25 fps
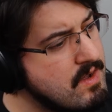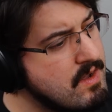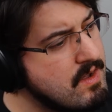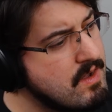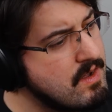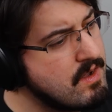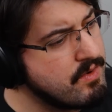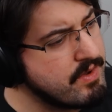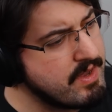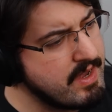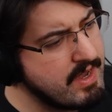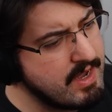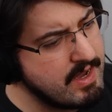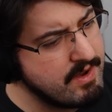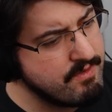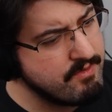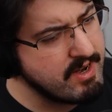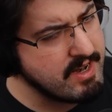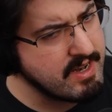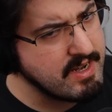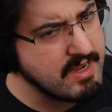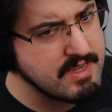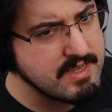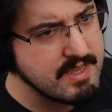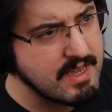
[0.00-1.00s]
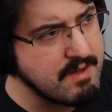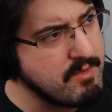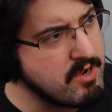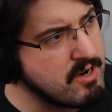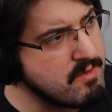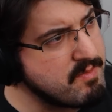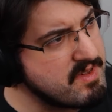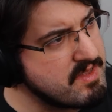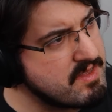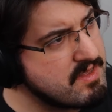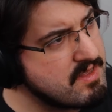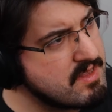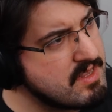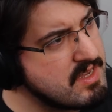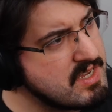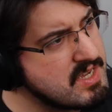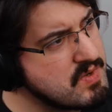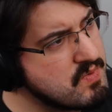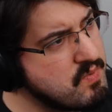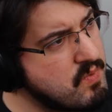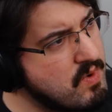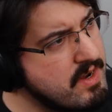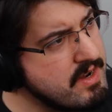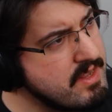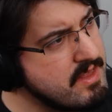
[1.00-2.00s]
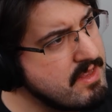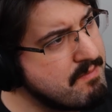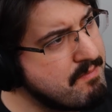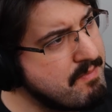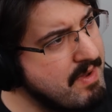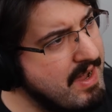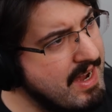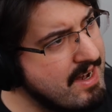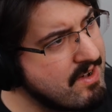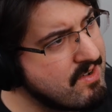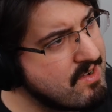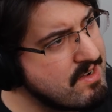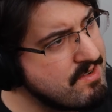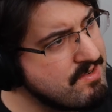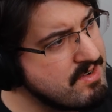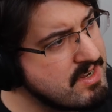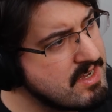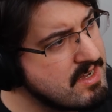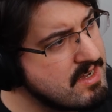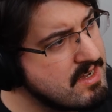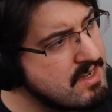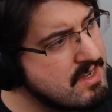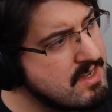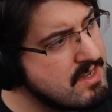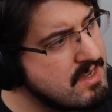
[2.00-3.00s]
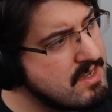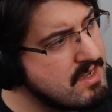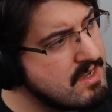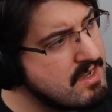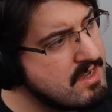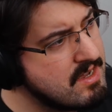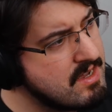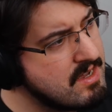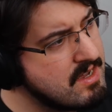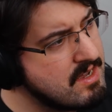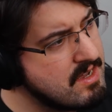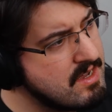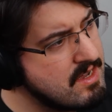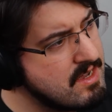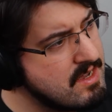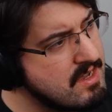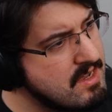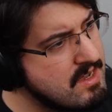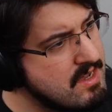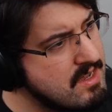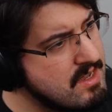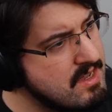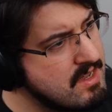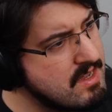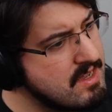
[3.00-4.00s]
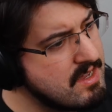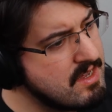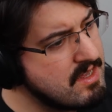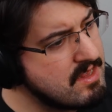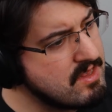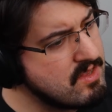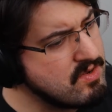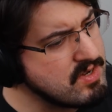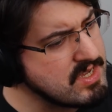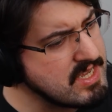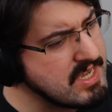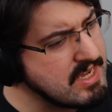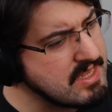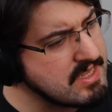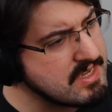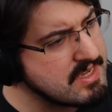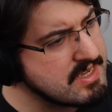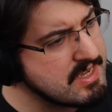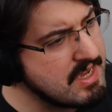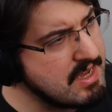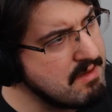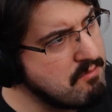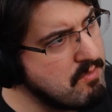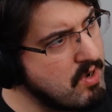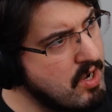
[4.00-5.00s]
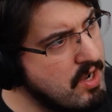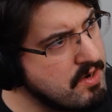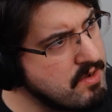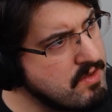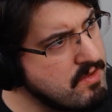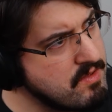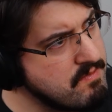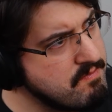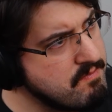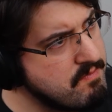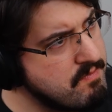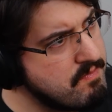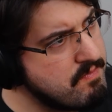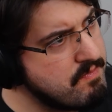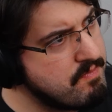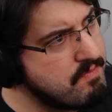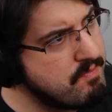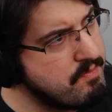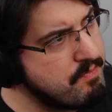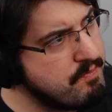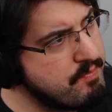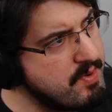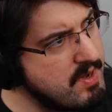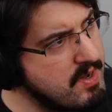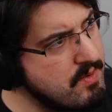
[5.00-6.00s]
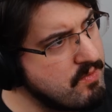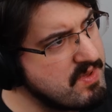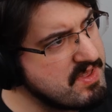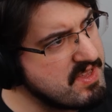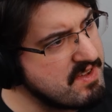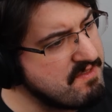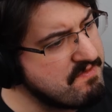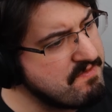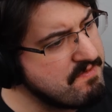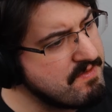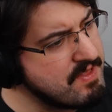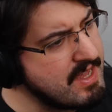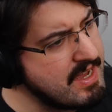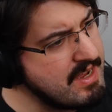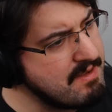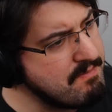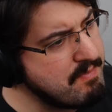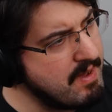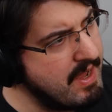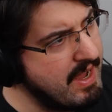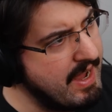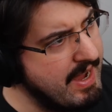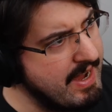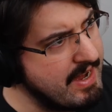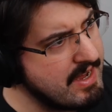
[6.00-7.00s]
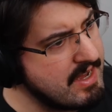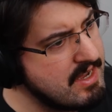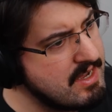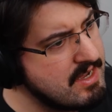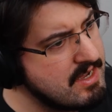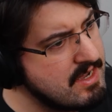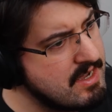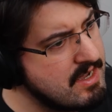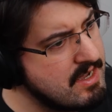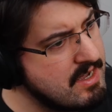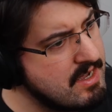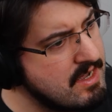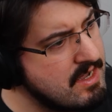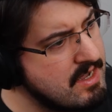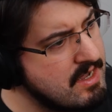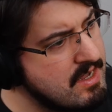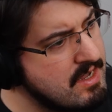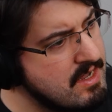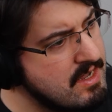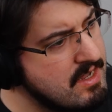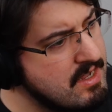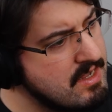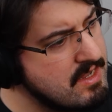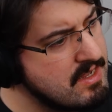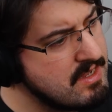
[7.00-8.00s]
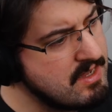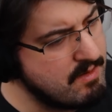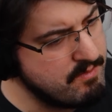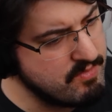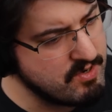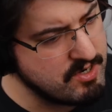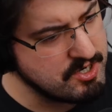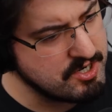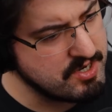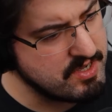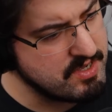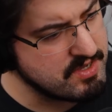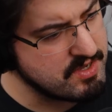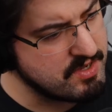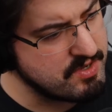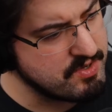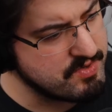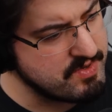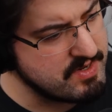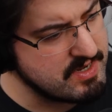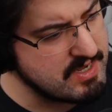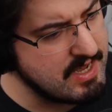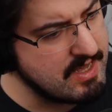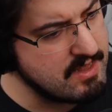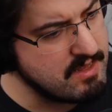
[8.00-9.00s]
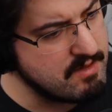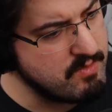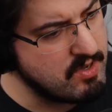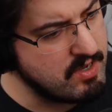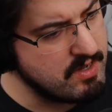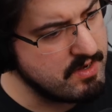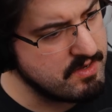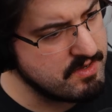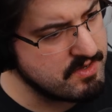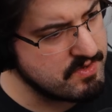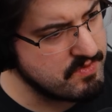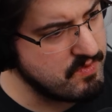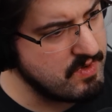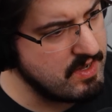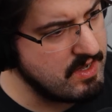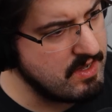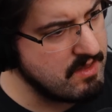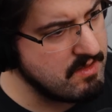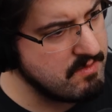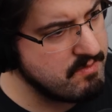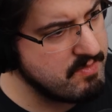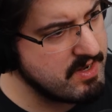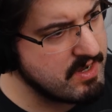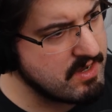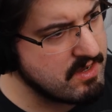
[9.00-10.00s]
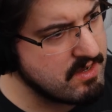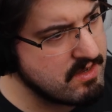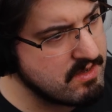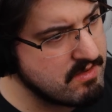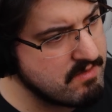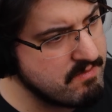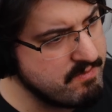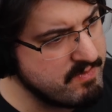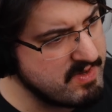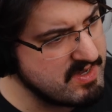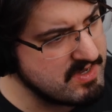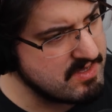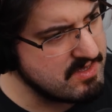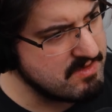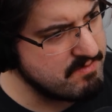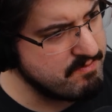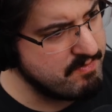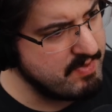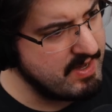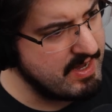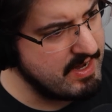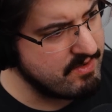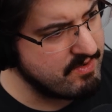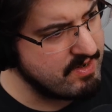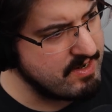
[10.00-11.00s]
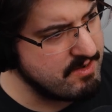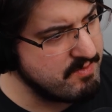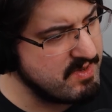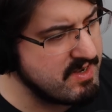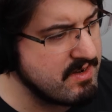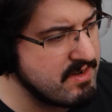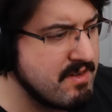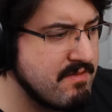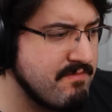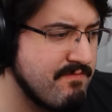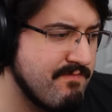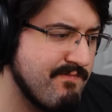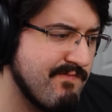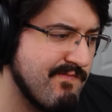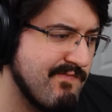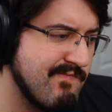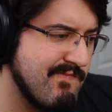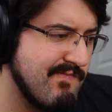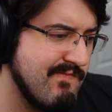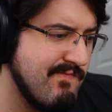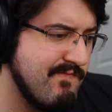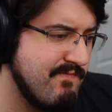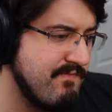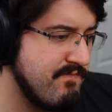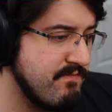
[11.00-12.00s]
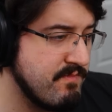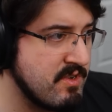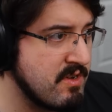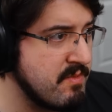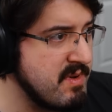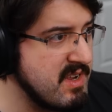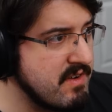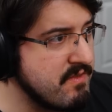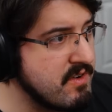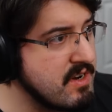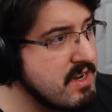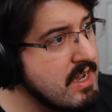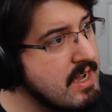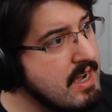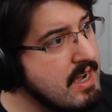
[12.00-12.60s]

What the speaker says: Okay, I recognize that model, but this one in the background? It looks like the same model, but with a flight pack. I'm pretty sure that's also a Telemon as well, but it, because of the background, but it could be different.